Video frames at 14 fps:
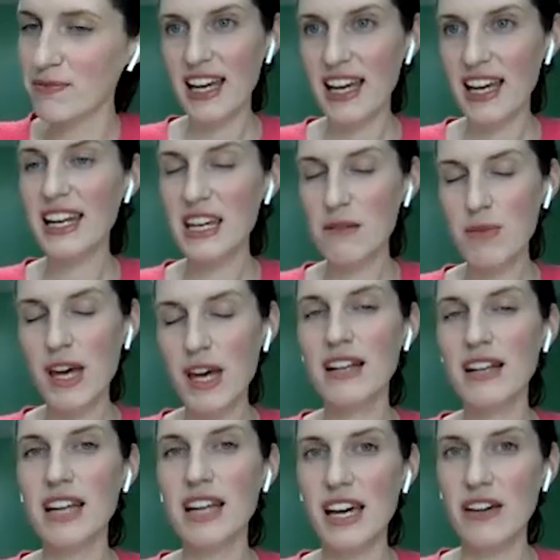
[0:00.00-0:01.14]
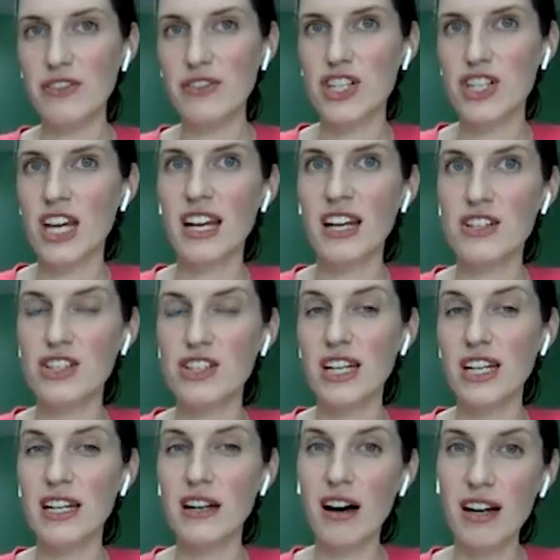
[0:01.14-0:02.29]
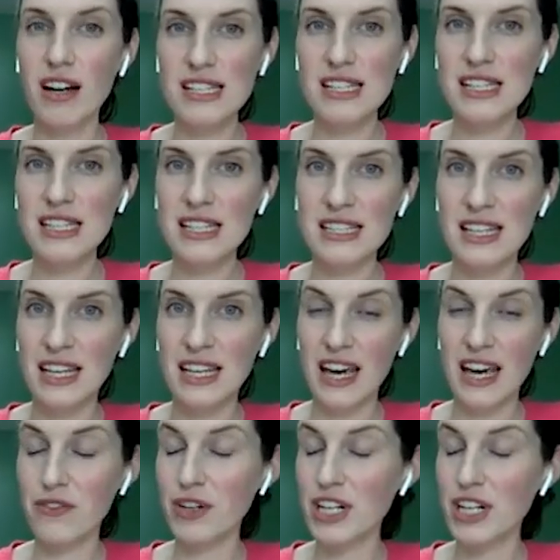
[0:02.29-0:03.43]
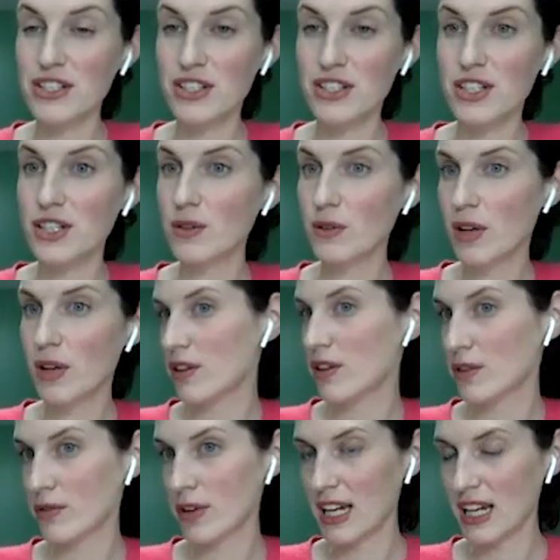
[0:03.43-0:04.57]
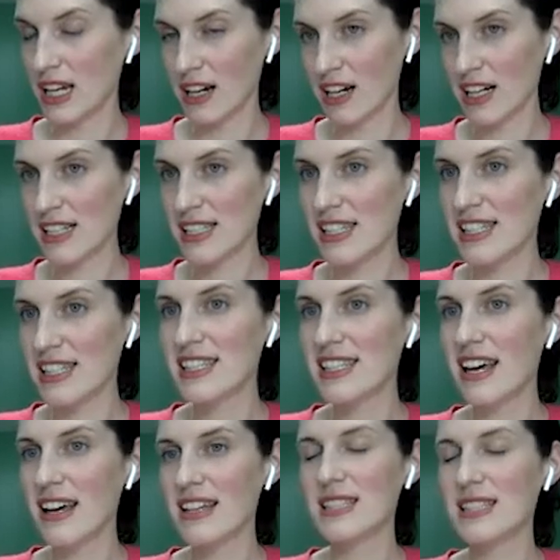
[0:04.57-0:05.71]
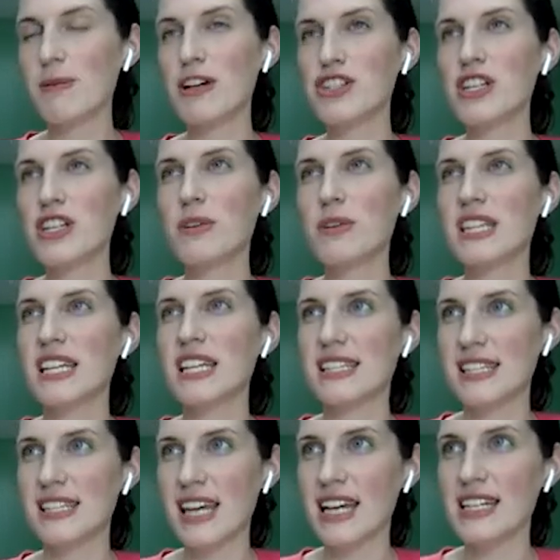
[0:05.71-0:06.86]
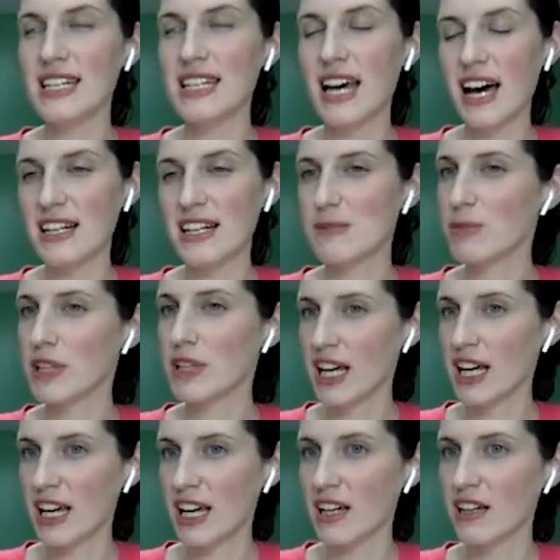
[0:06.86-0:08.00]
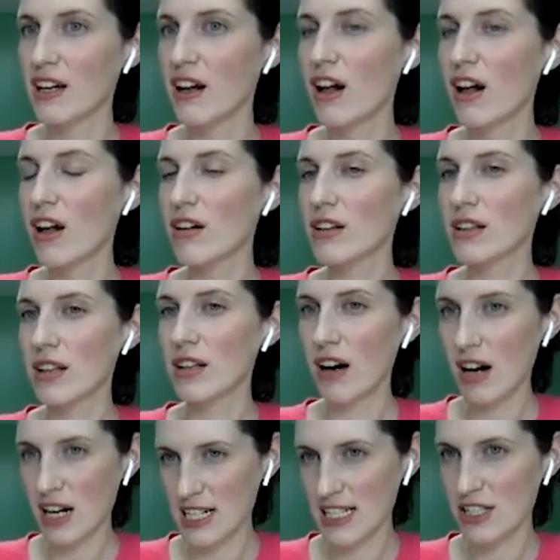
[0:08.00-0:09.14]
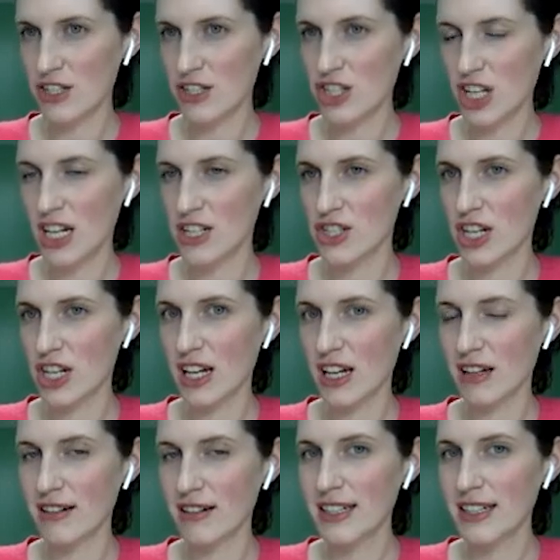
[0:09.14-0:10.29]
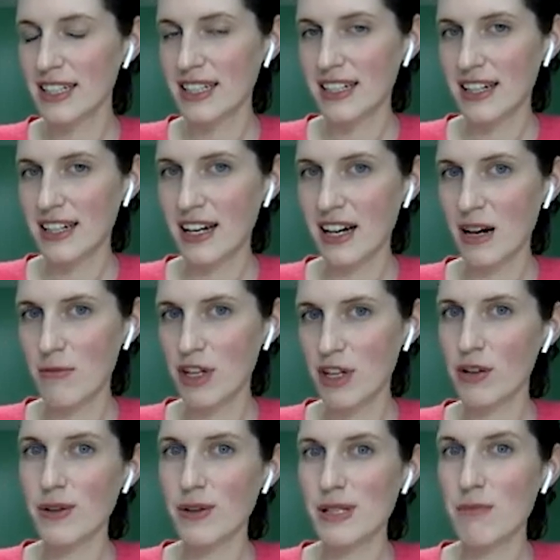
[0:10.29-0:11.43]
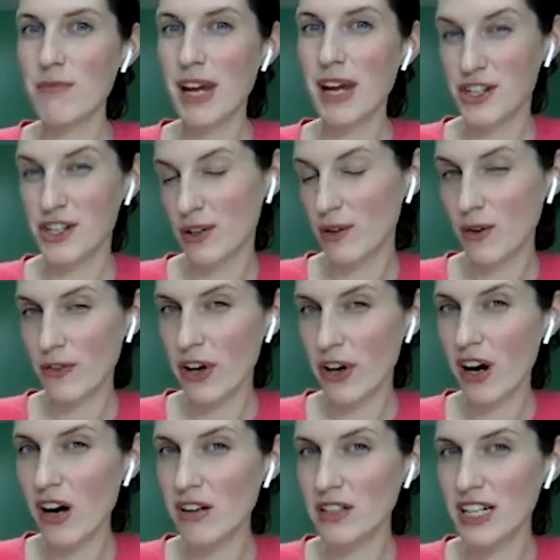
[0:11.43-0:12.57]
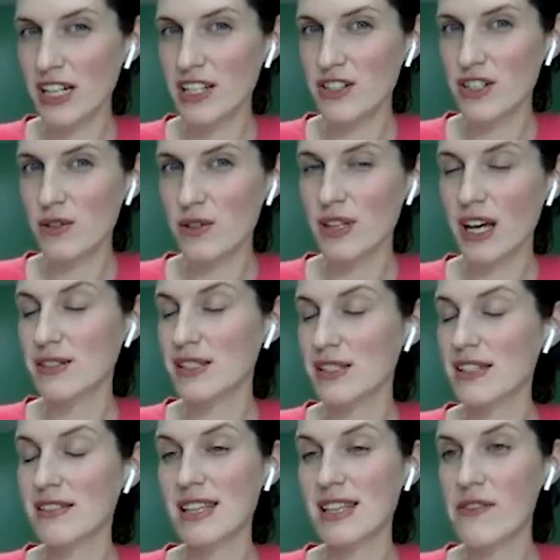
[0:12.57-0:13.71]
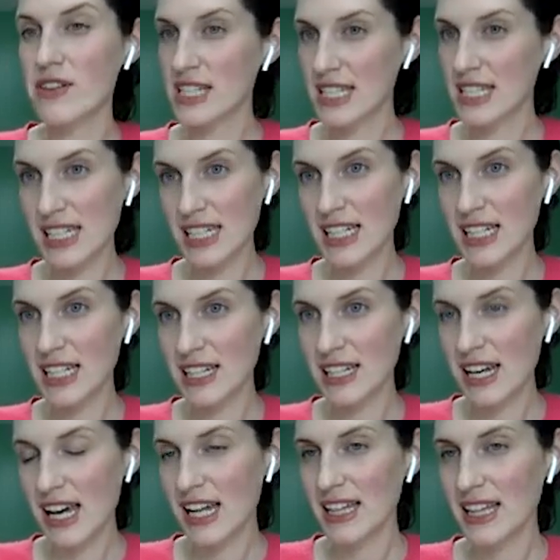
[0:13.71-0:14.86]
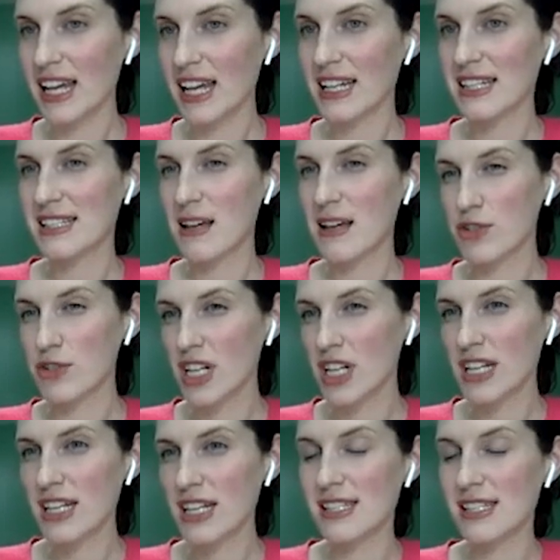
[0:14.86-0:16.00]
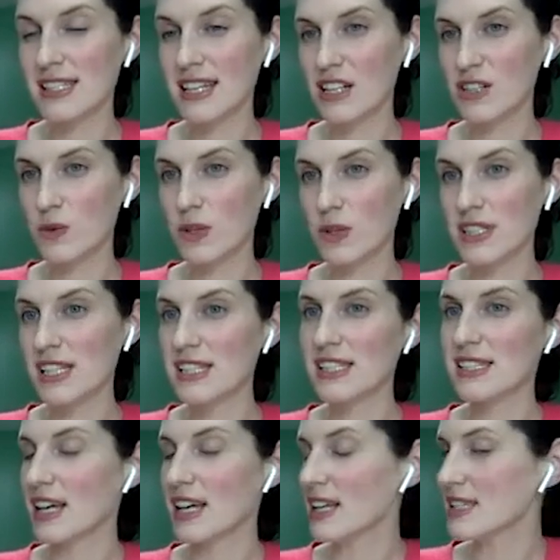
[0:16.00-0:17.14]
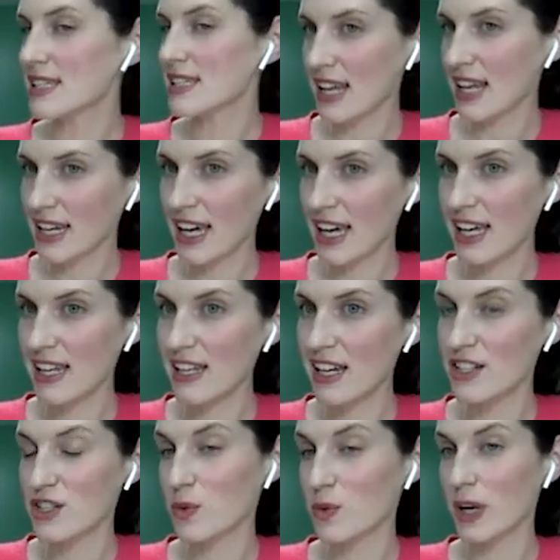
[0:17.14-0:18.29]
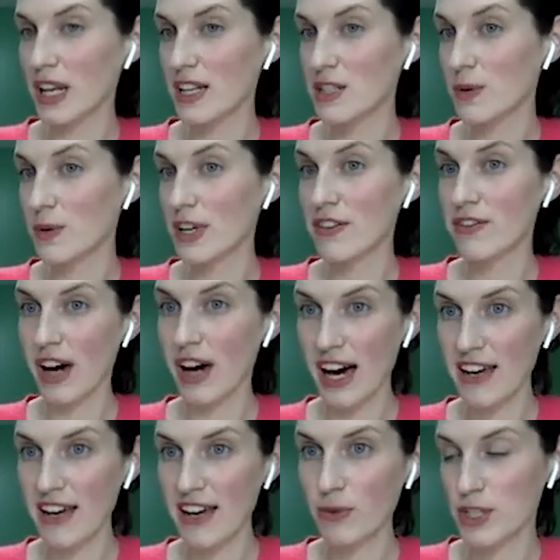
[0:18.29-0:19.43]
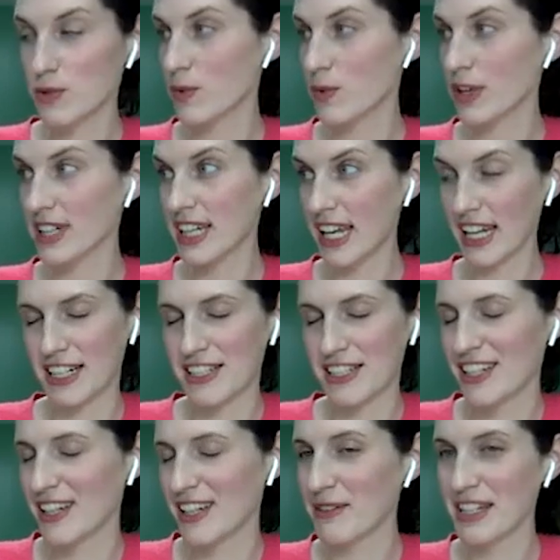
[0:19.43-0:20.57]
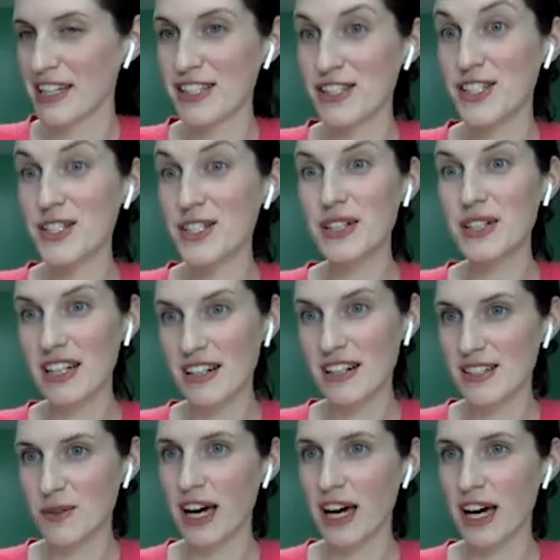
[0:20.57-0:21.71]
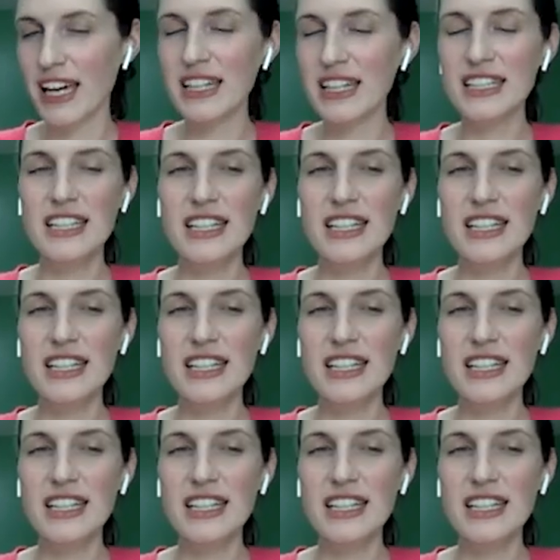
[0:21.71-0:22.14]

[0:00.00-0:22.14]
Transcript: Any big life change, and then honestly, I say like every 2 to 3 years, especially with the estate tax planning laws changing. There was a major overhaul in 2017. That exemption is scheduled to sunset again in 2025, which we're getting to, it's 2 years away.